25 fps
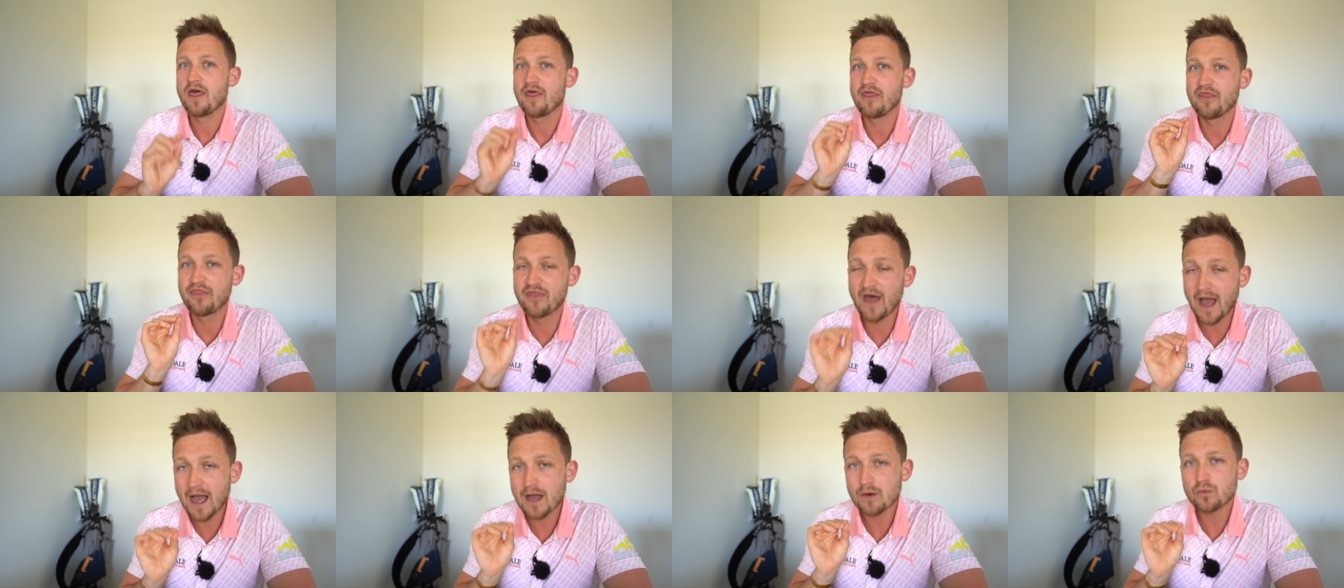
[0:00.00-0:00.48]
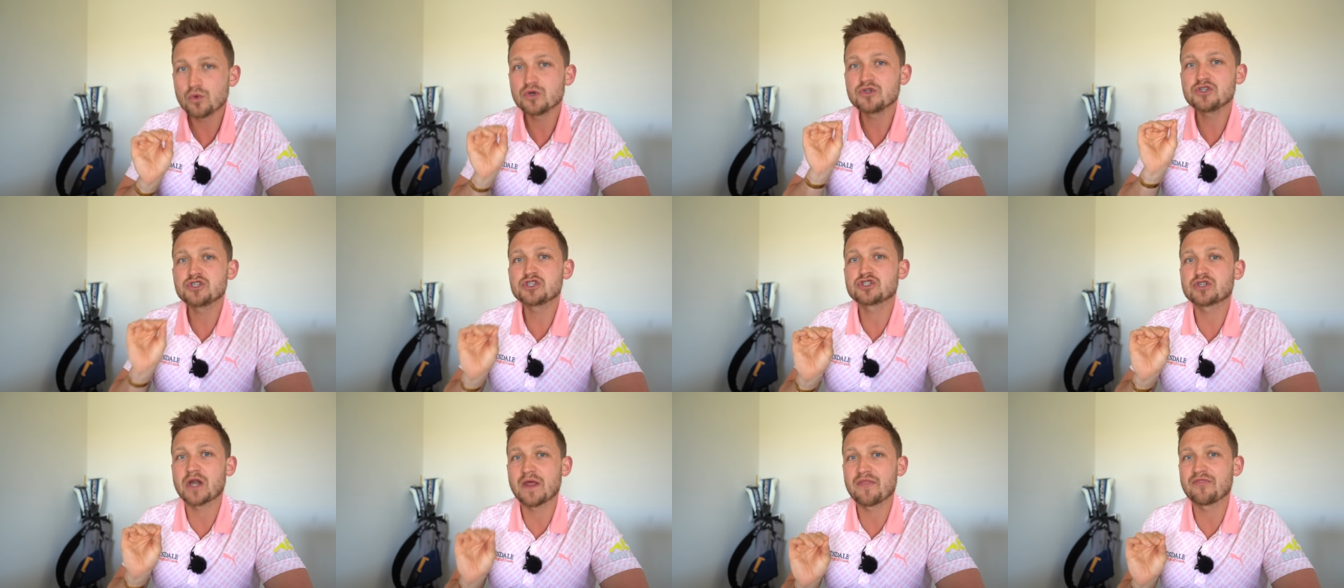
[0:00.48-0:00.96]
that would
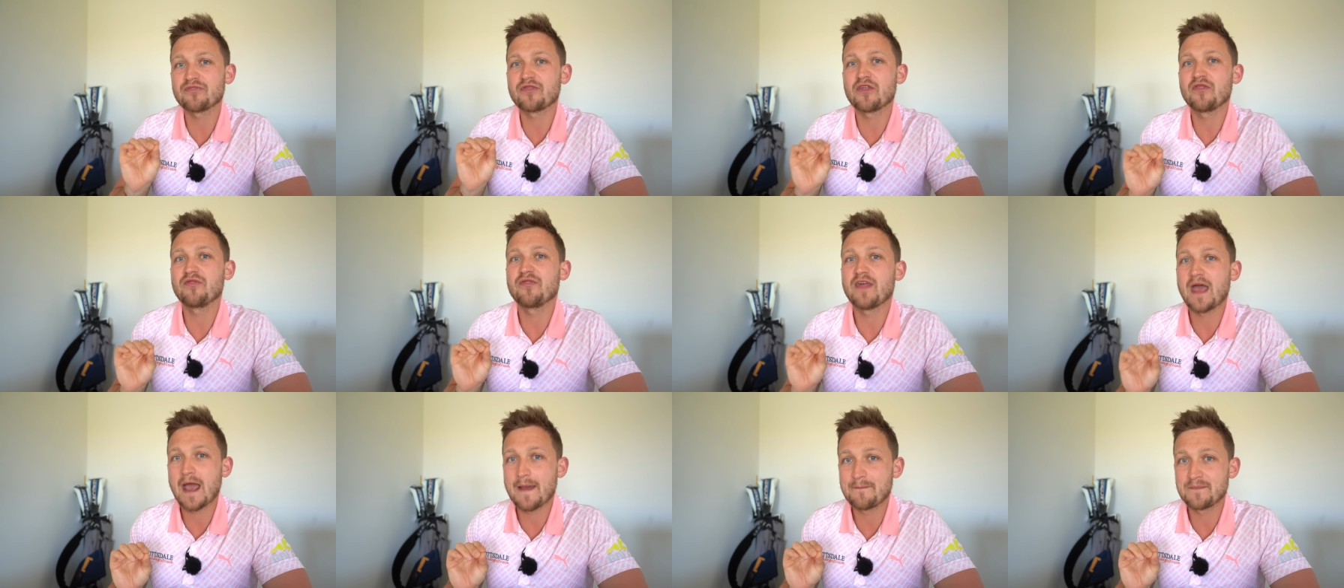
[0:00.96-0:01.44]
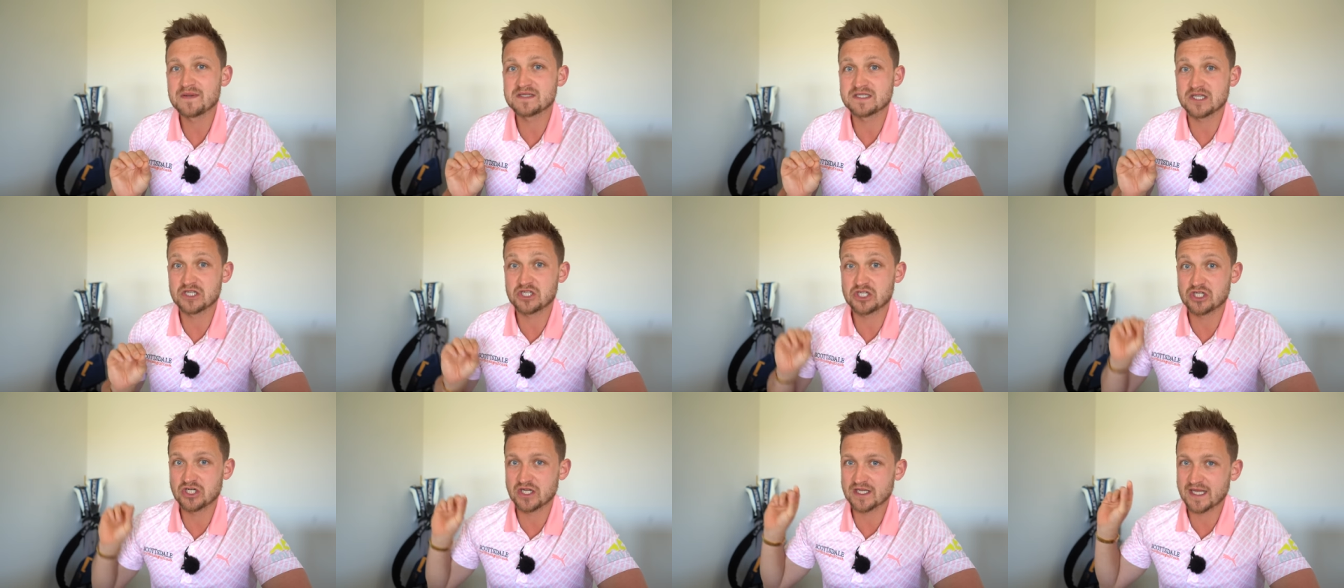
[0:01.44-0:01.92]
strengthen their
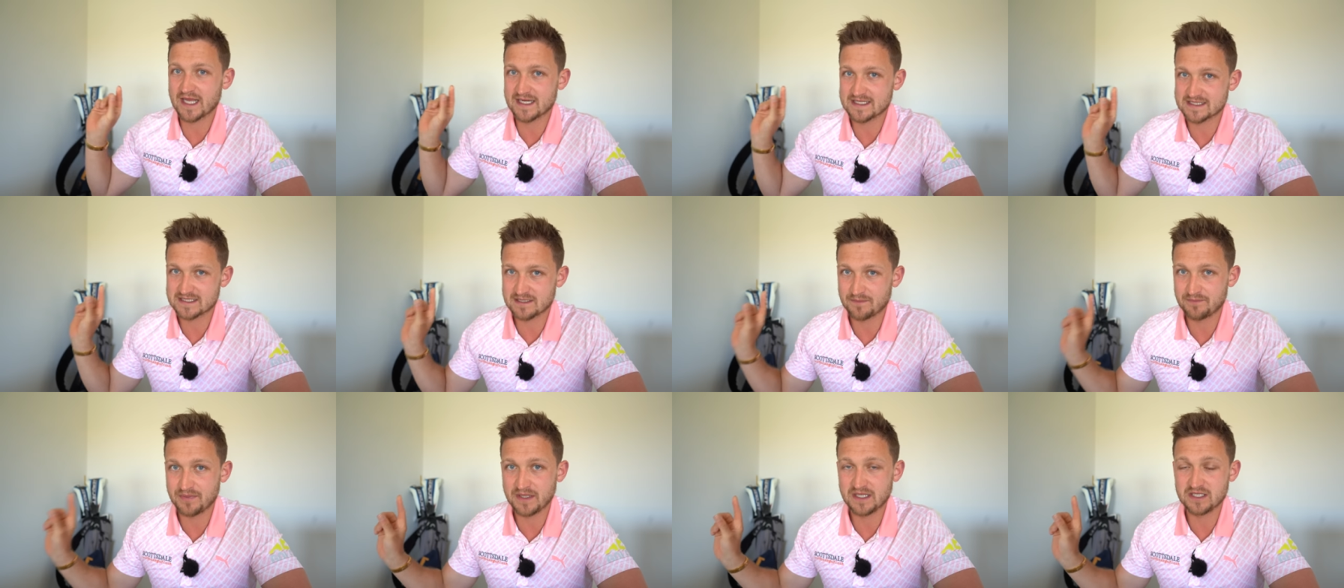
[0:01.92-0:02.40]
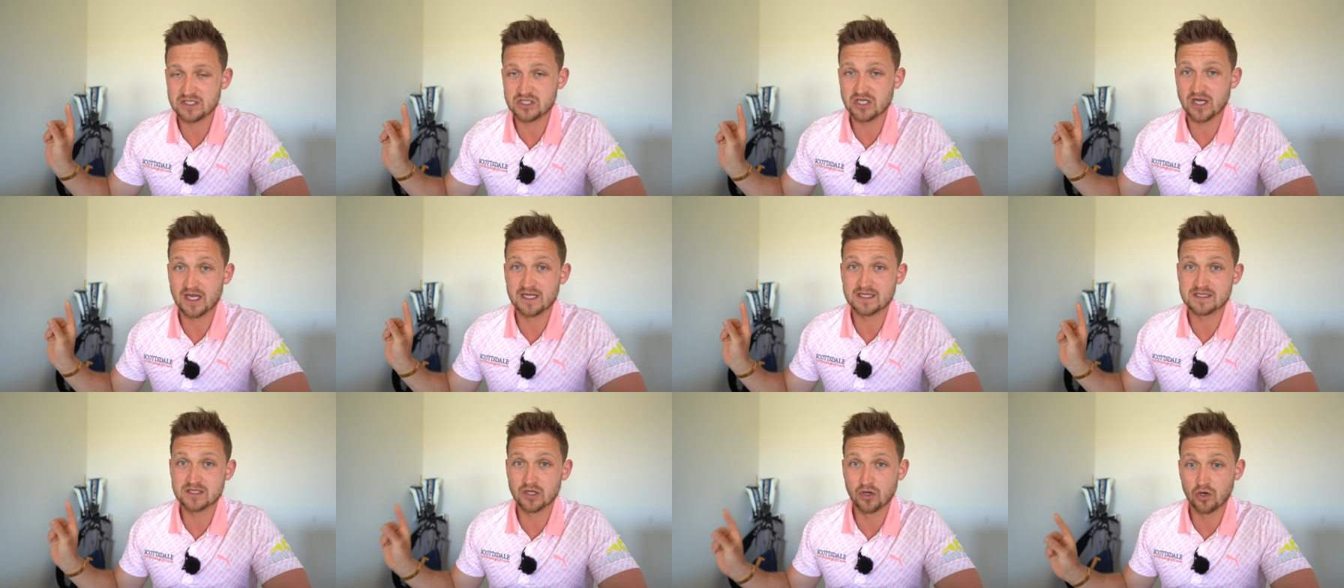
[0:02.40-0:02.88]
position against the
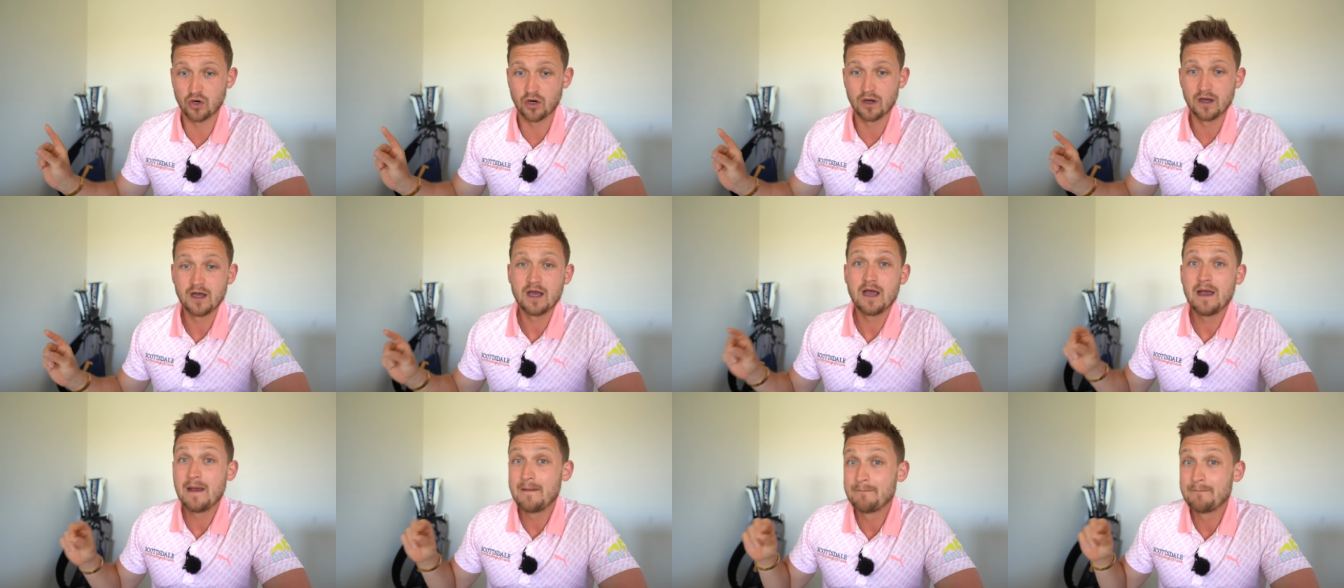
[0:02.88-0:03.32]
PGA Tour.